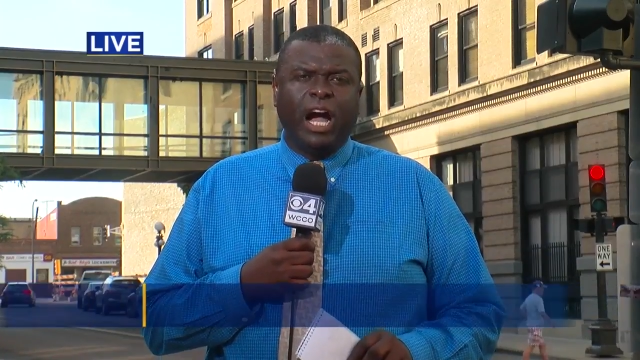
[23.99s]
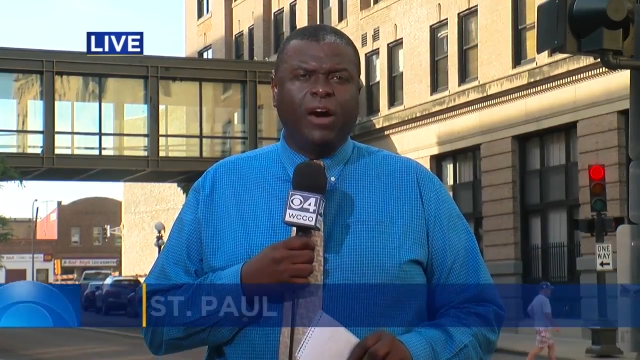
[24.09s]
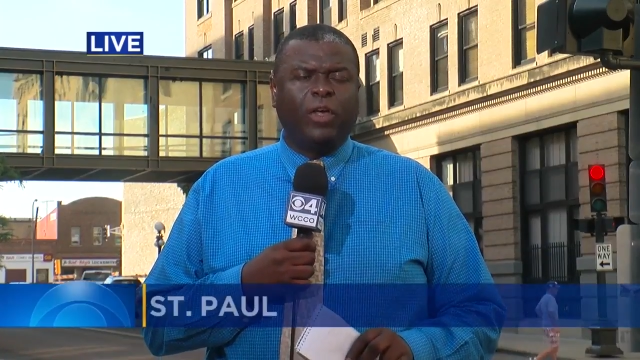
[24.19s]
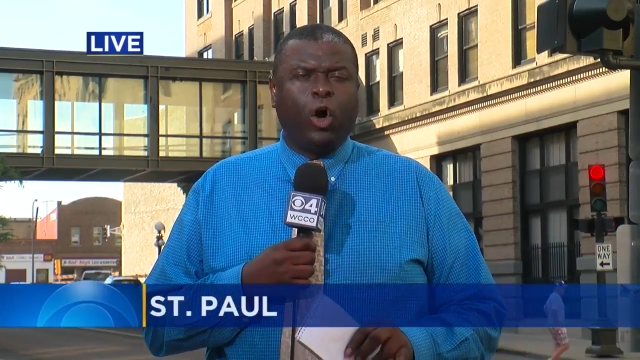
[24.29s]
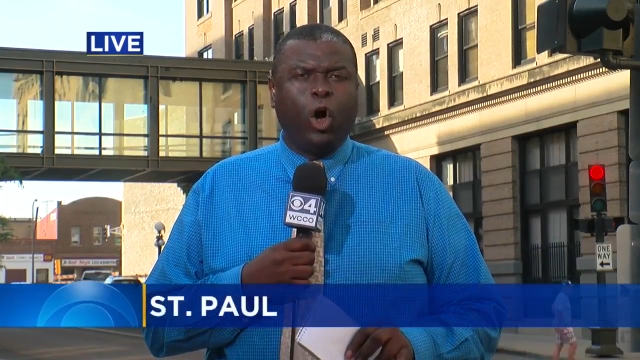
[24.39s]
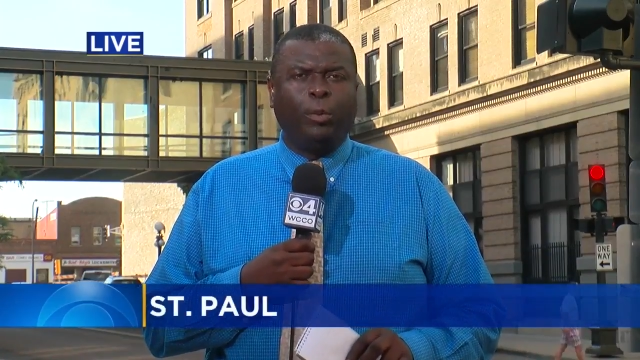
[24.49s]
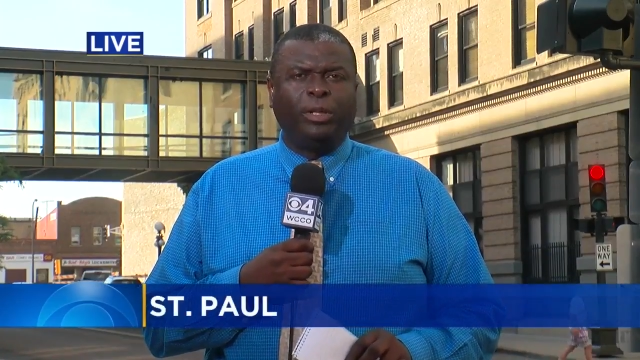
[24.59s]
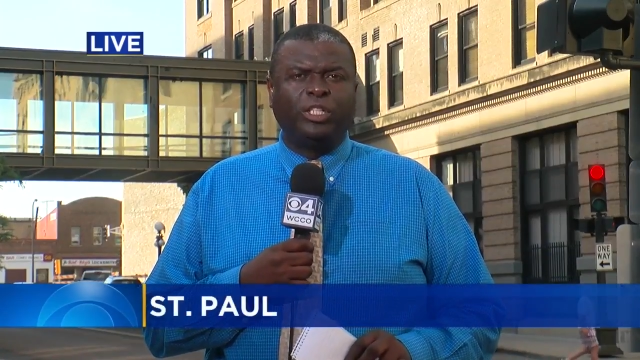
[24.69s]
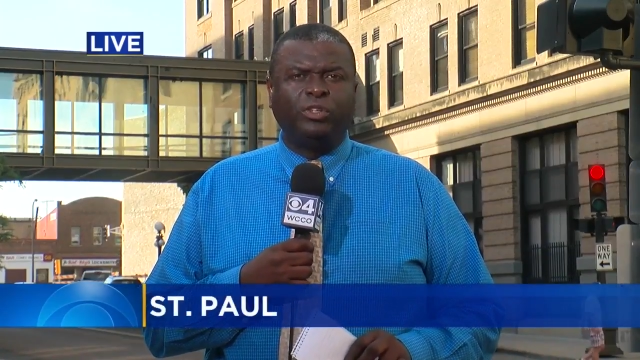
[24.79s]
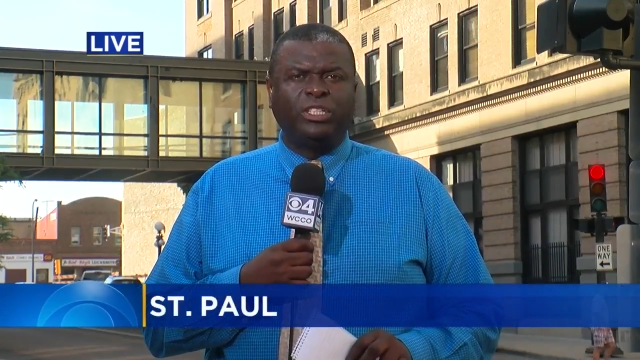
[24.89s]
of the
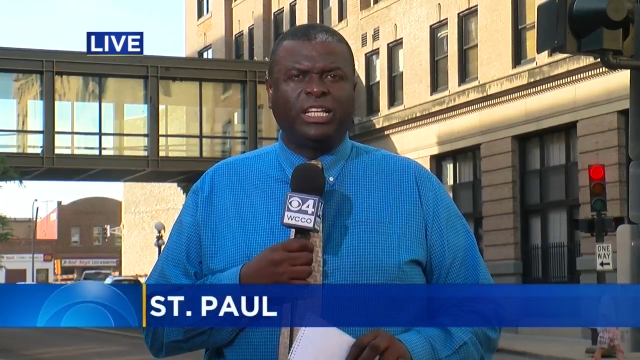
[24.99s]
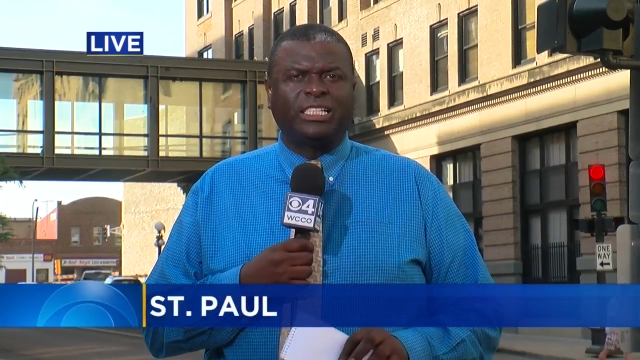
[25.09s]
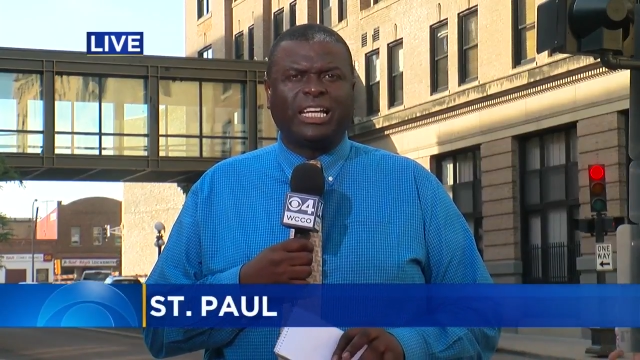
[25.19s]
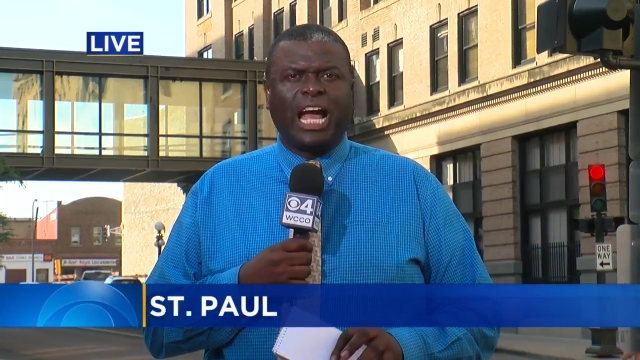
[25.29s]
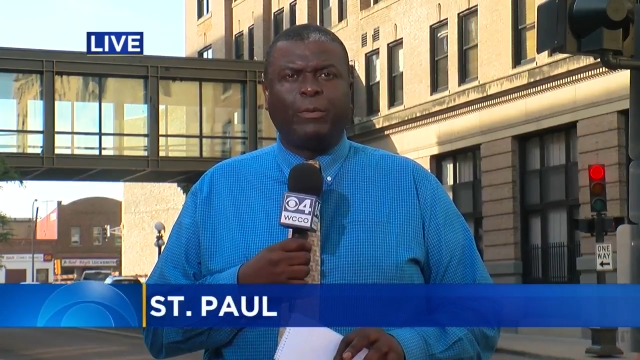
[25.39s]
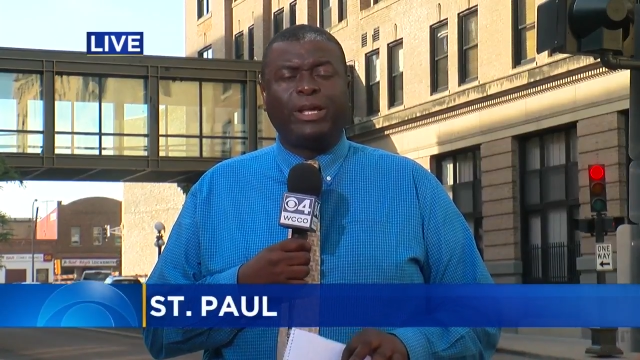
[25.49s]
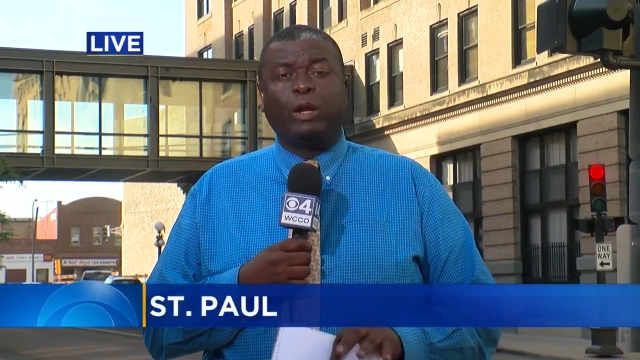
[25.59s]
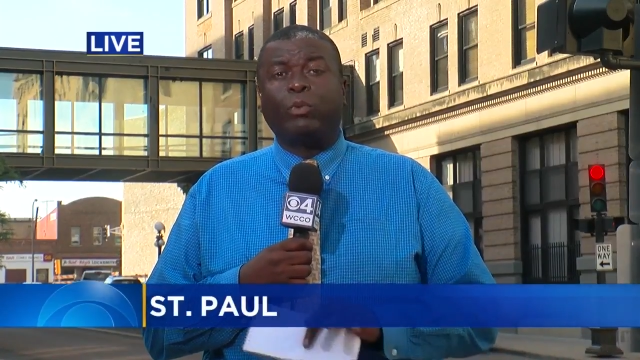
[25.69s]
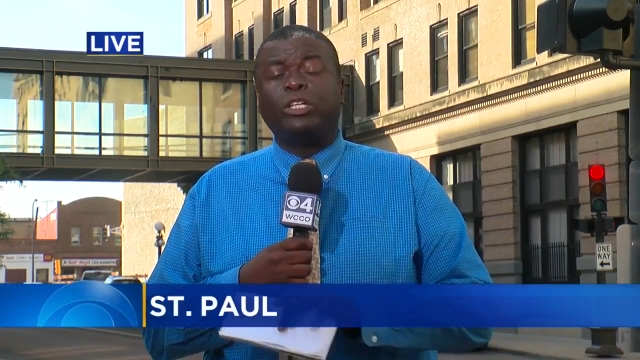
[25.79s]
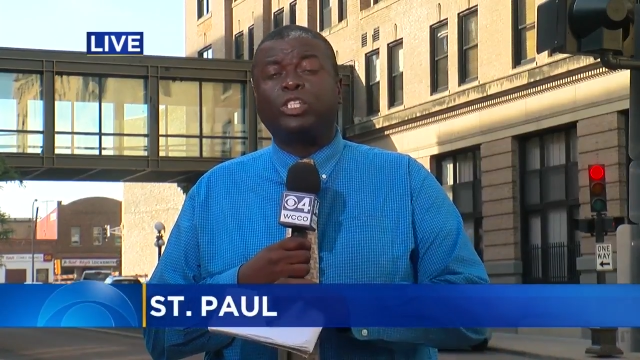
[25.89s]
homeless using the skyway
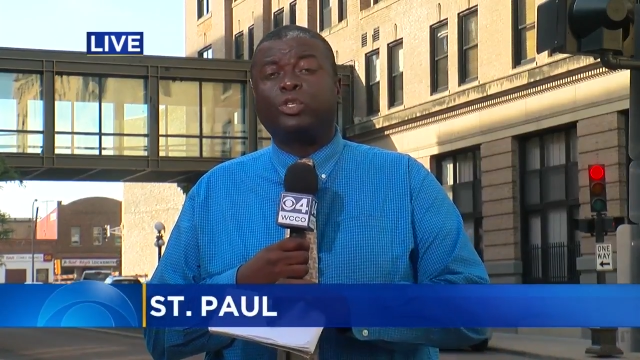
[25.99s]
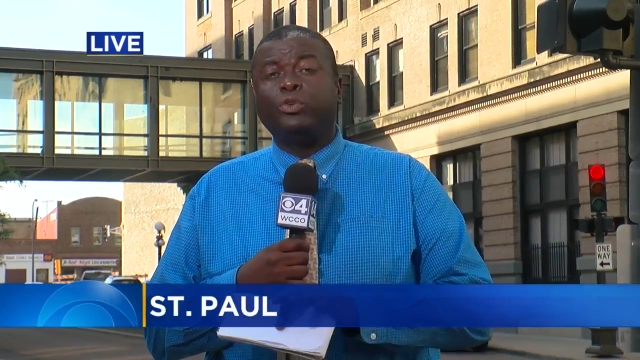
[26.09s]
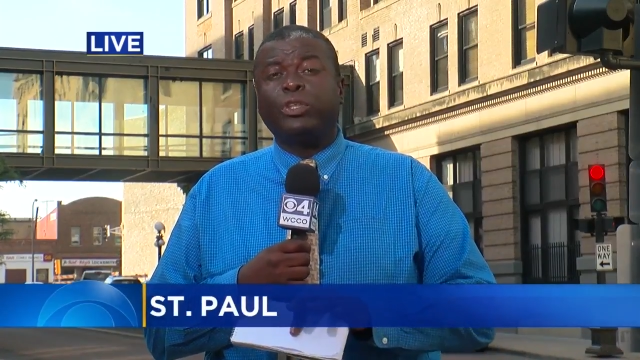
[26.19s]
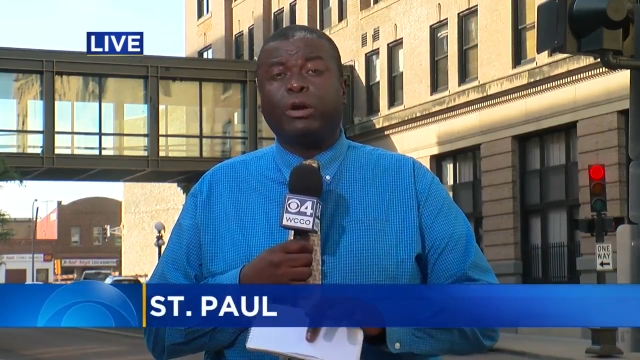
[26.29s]
that runs through